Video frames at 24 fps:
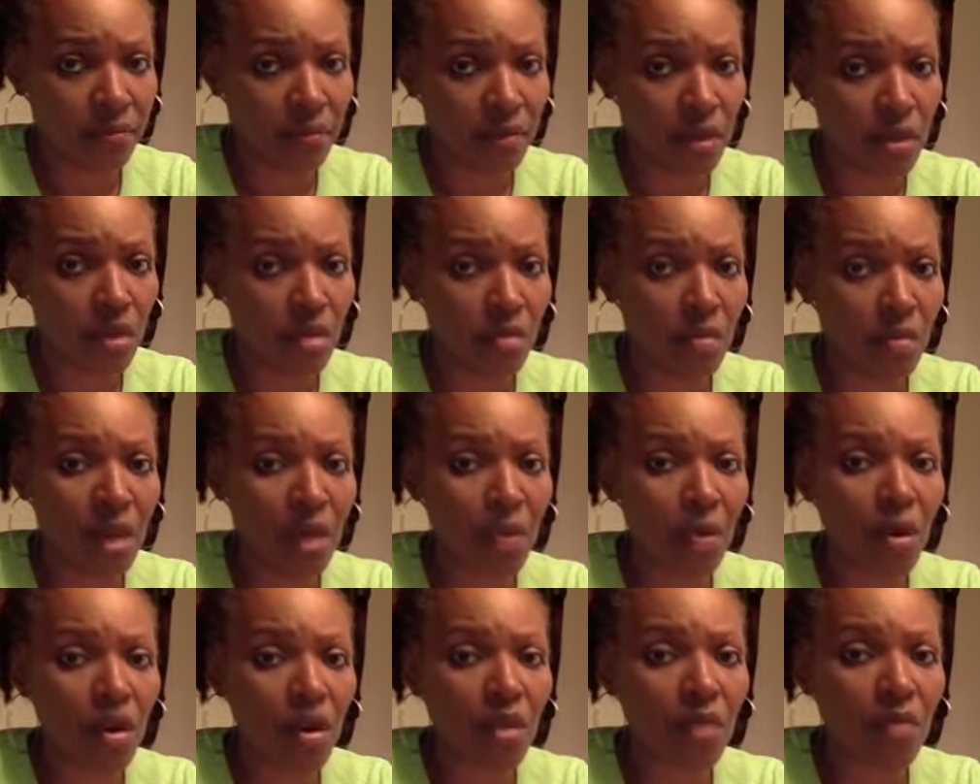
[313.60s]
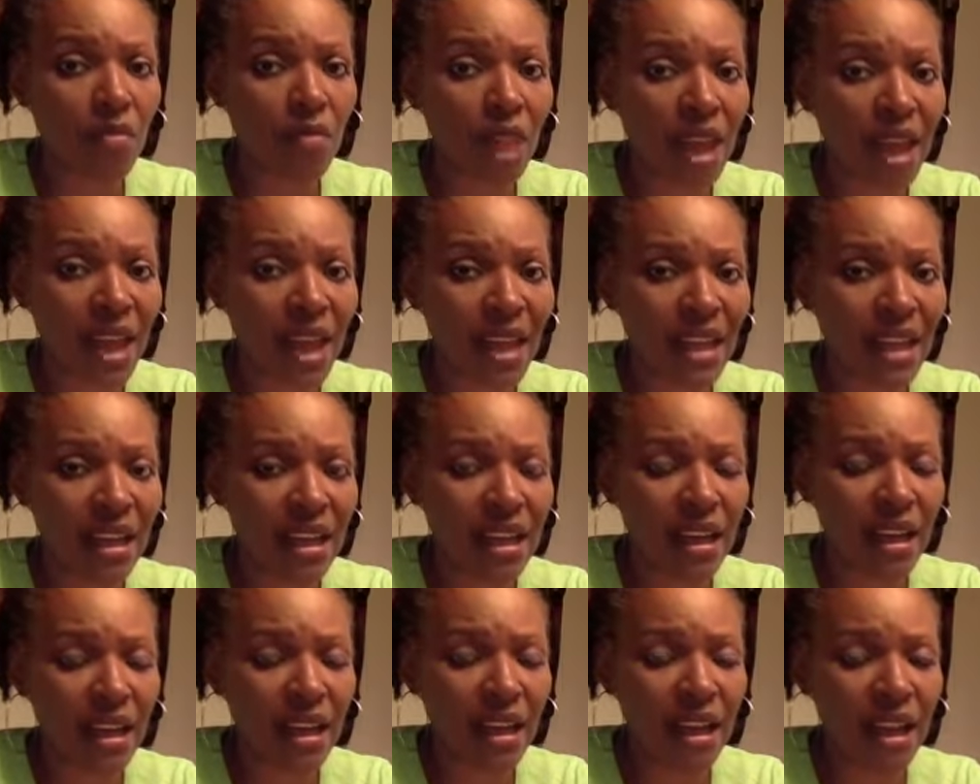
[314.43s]
you may want to write
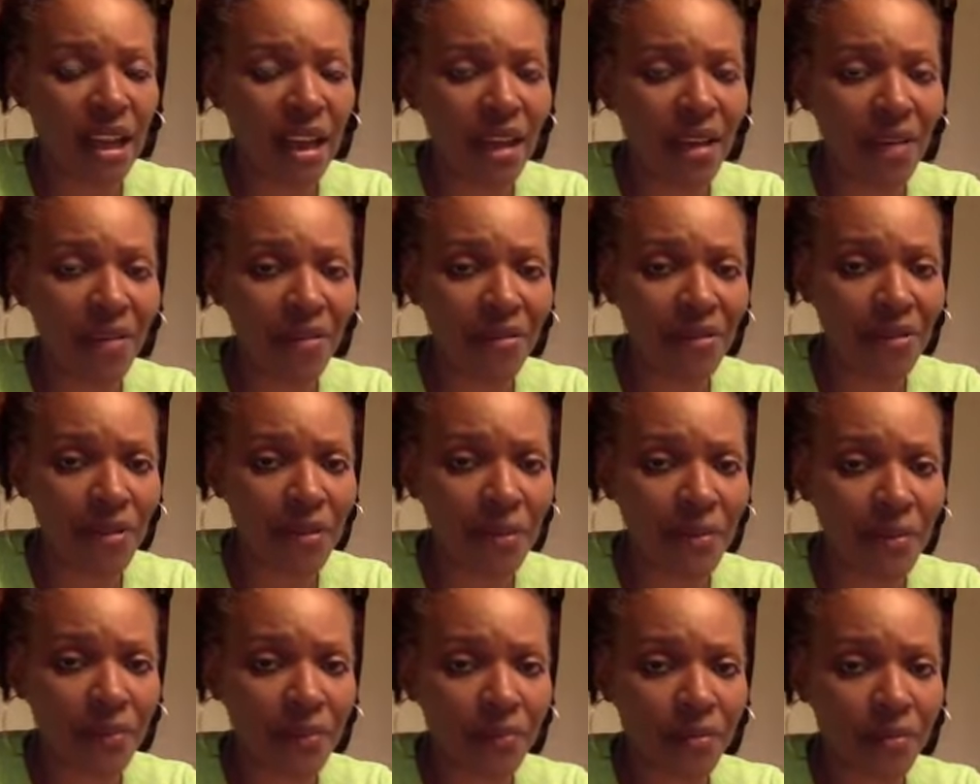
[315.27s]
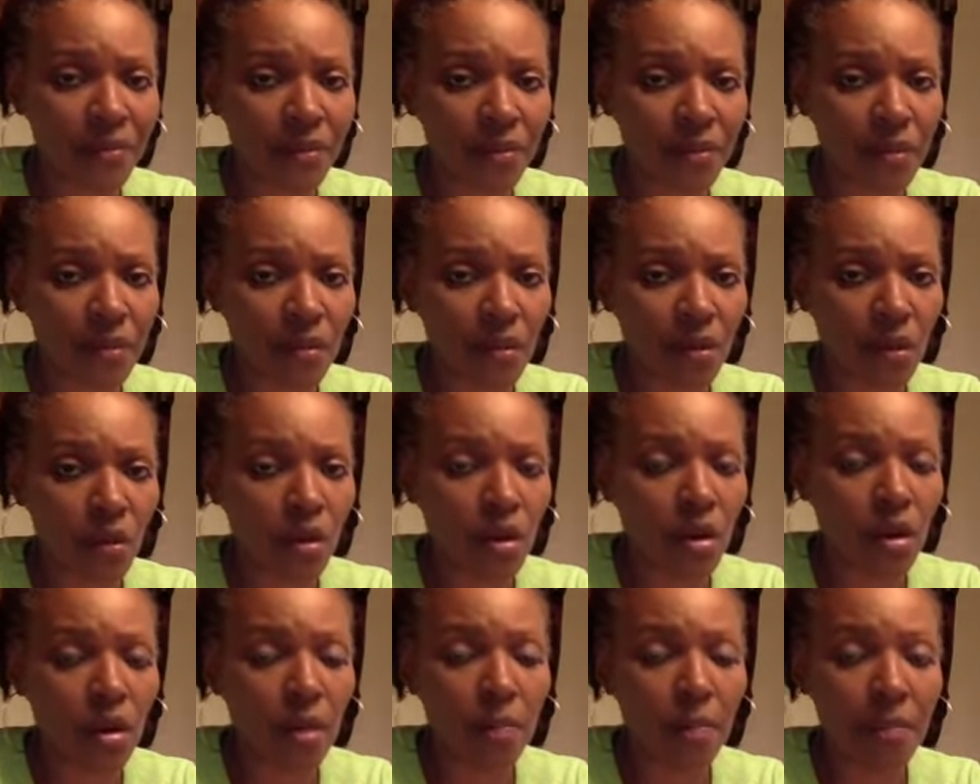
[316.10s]
F
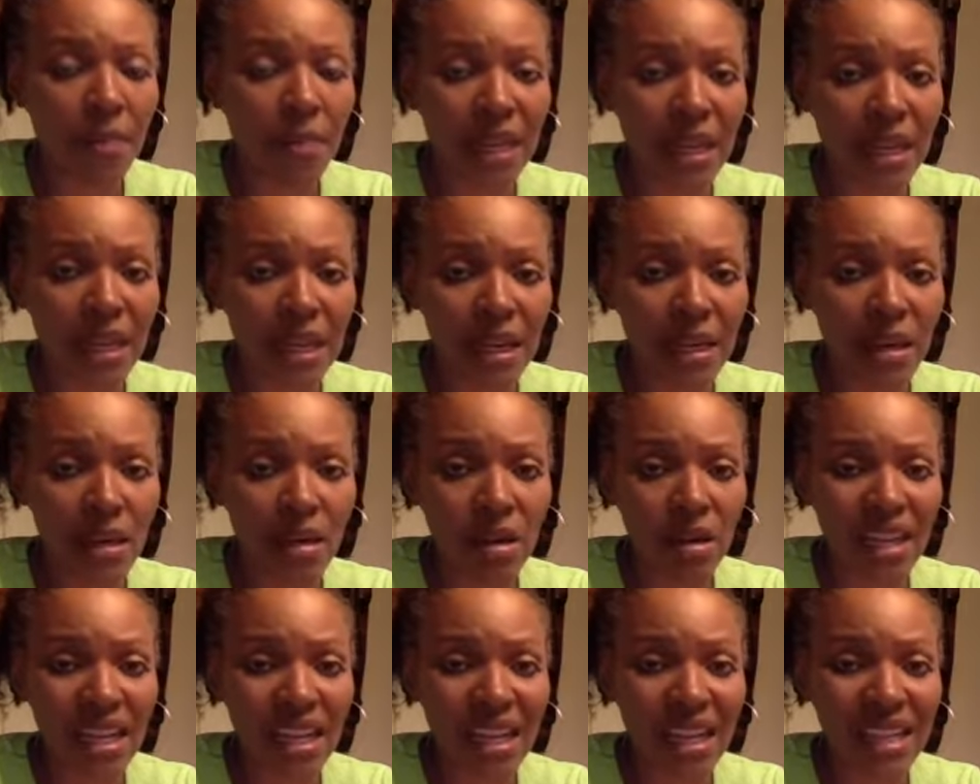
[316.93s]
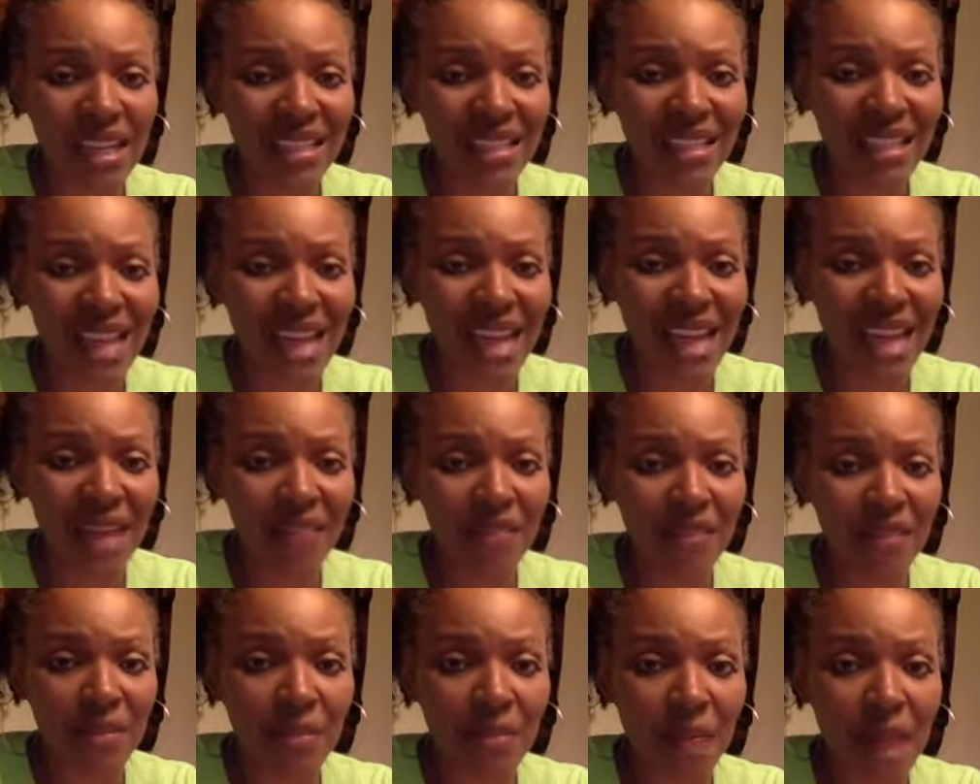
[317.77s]
or a B on the inside of
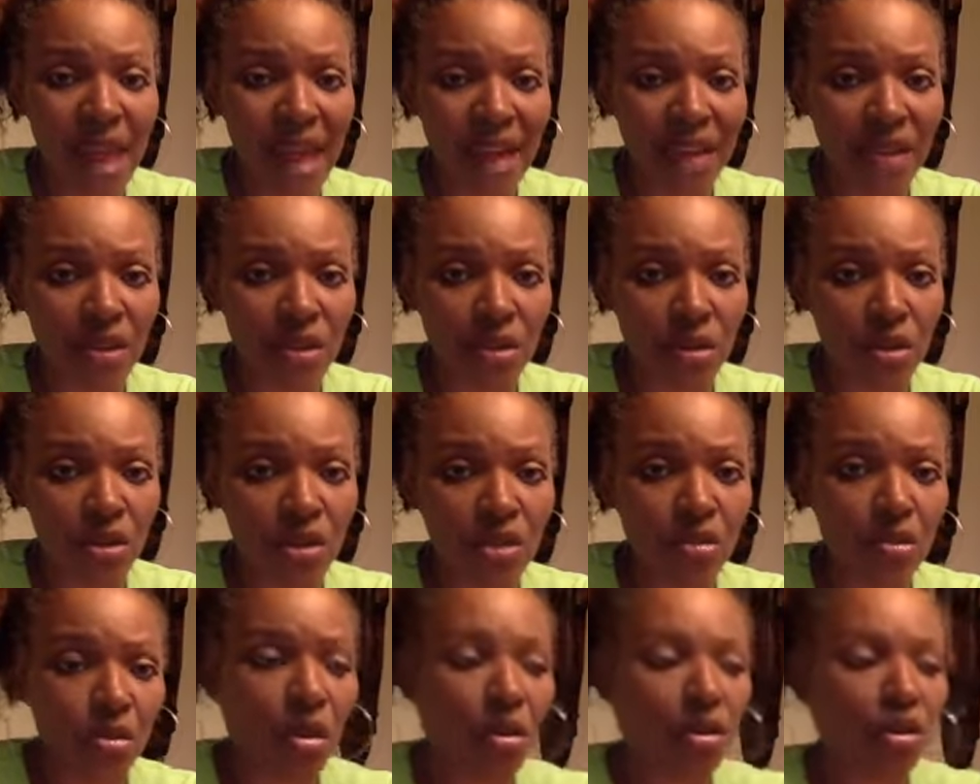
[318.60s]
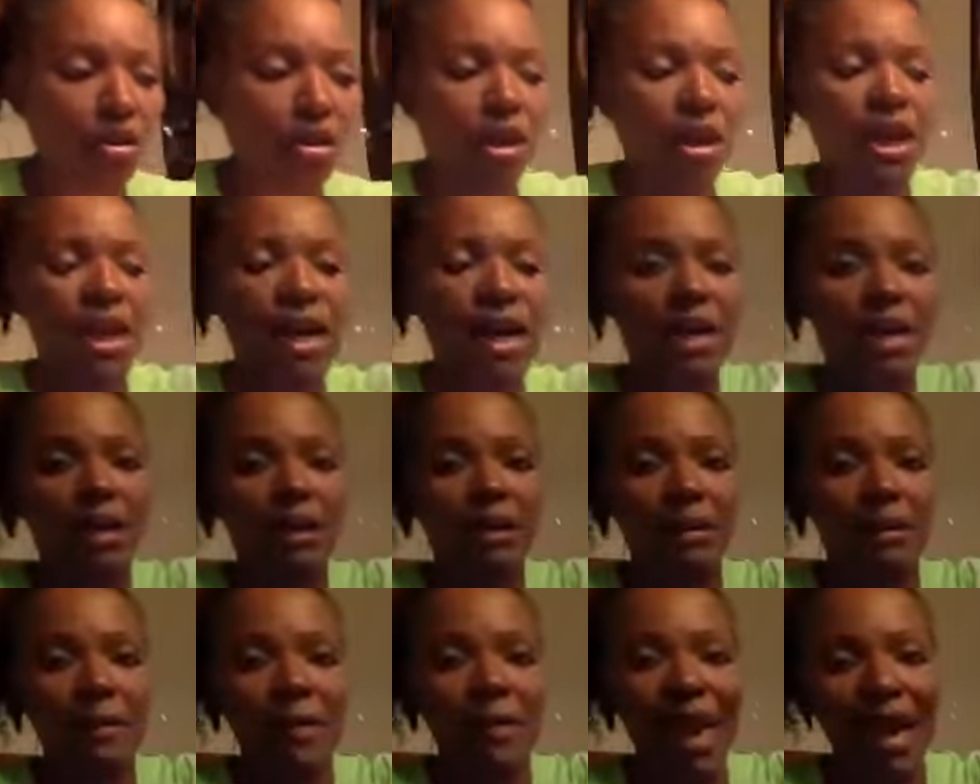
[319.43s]
the back so that you know you're cutting
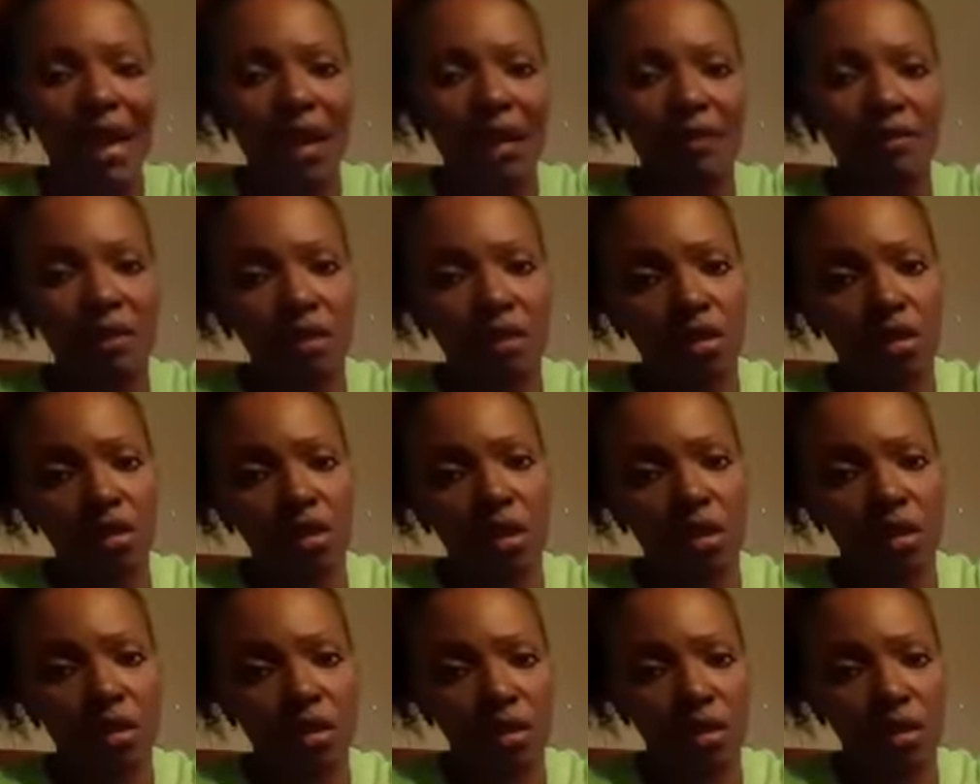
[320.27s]
the back of the shirt.